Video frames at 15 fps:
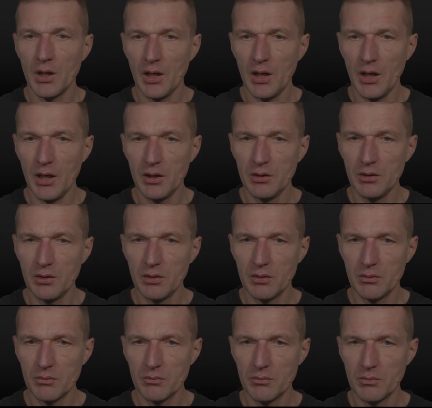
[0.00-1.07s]
and
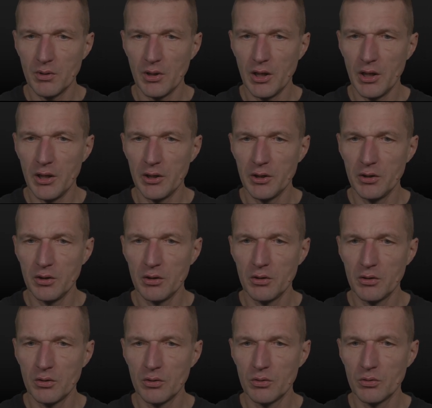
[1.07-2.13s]
I
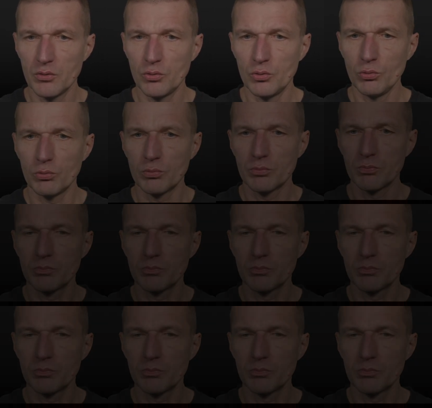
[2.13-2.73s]
do.